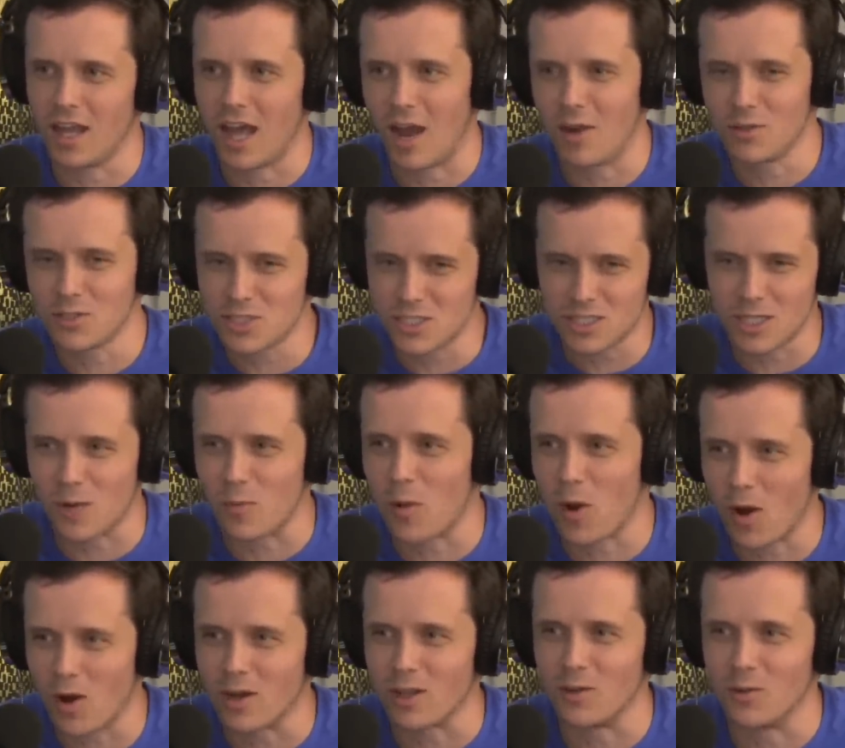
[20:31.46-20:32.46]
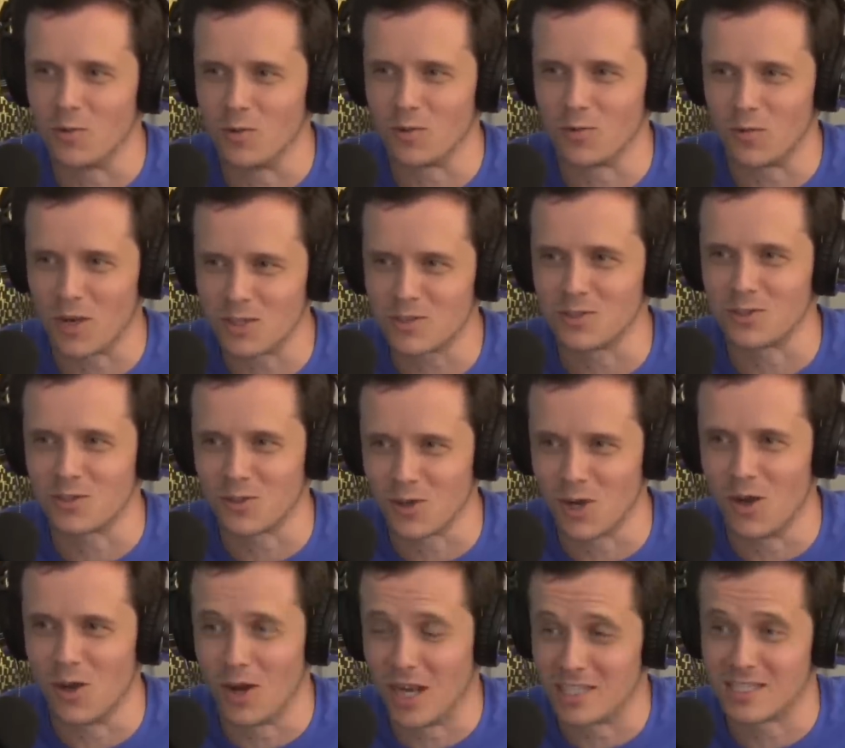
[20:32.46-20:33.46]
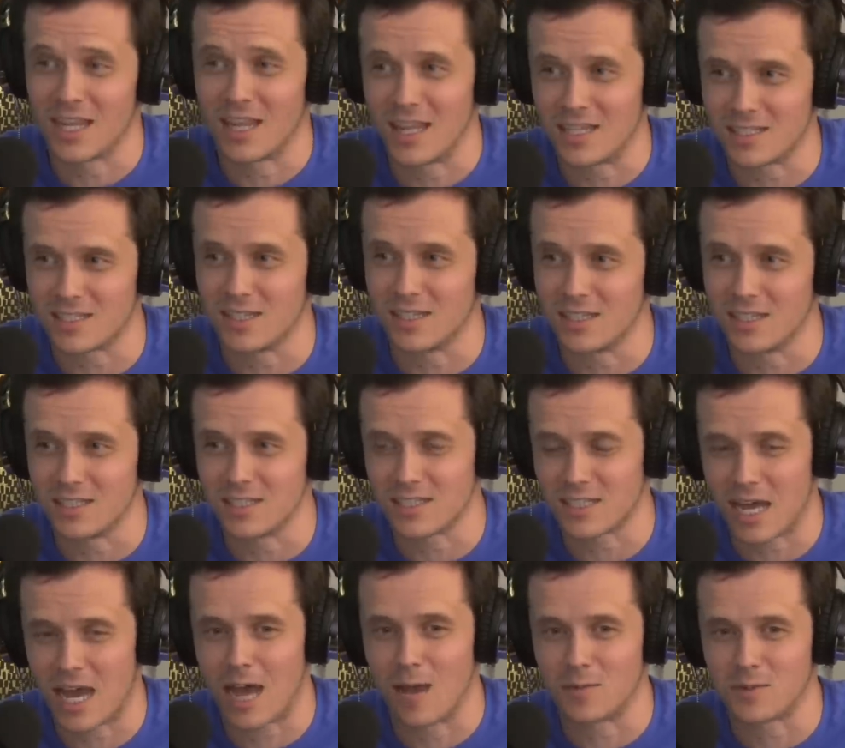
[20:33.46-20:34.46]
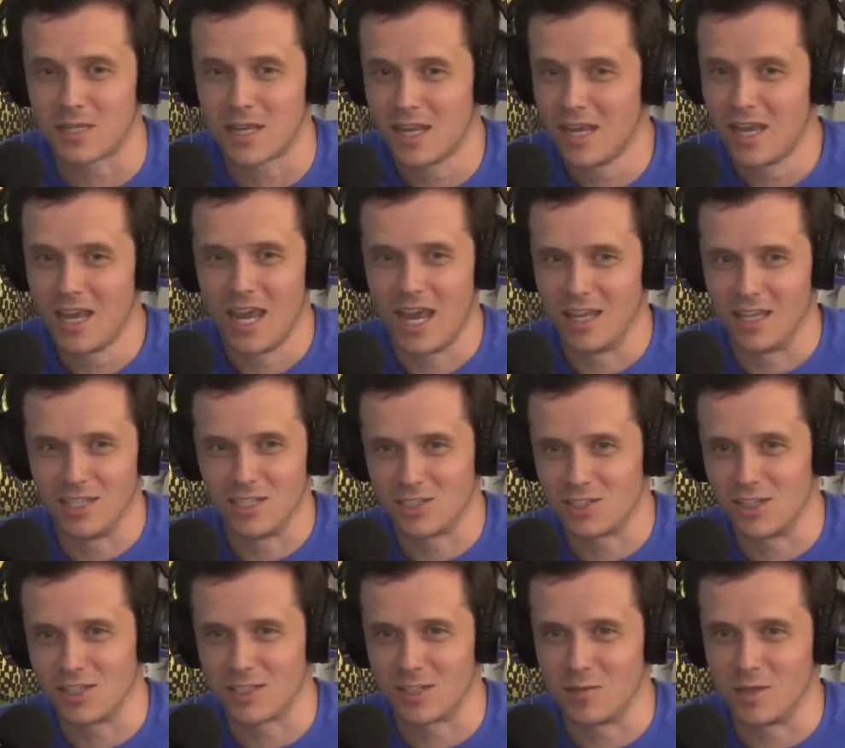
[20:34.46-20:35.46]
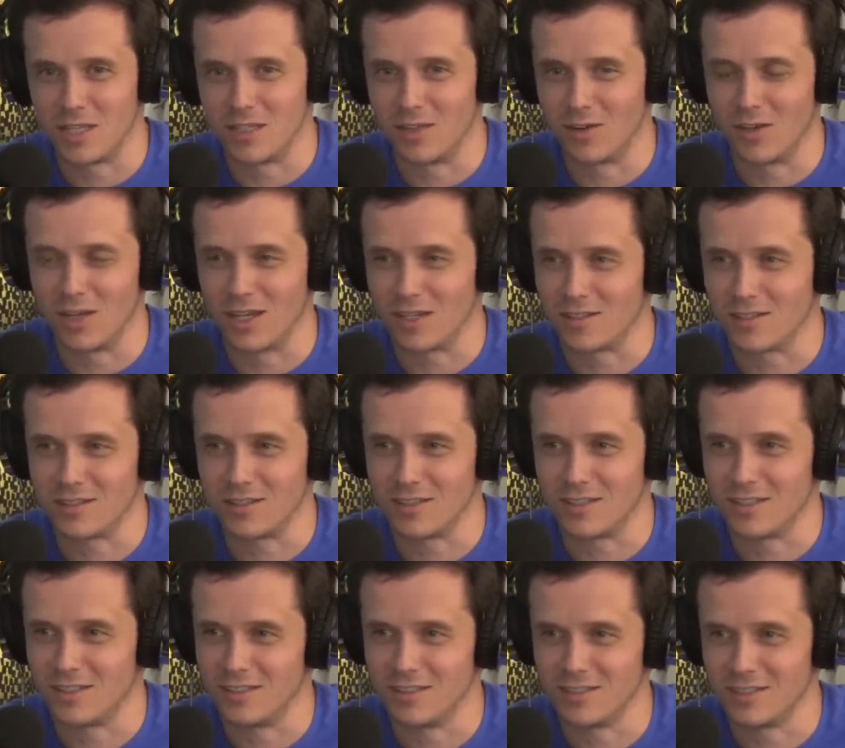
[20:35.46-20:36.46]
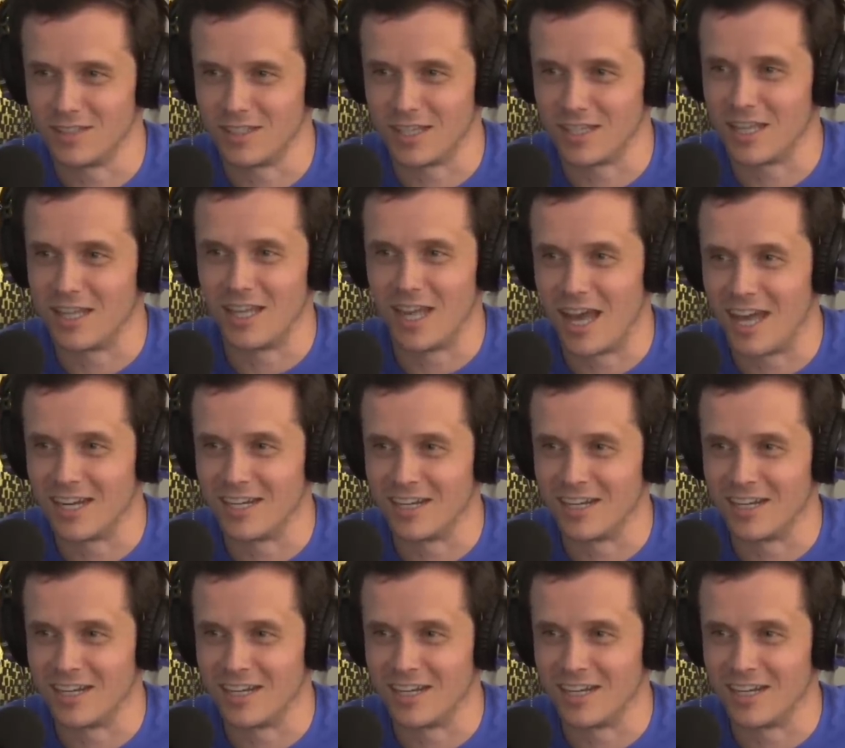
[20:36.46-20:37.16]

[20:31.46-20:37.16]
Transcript: was just at a party with Russell Crowe, and I said that to these cops, and they just looked at me, and they were like, get the hell out of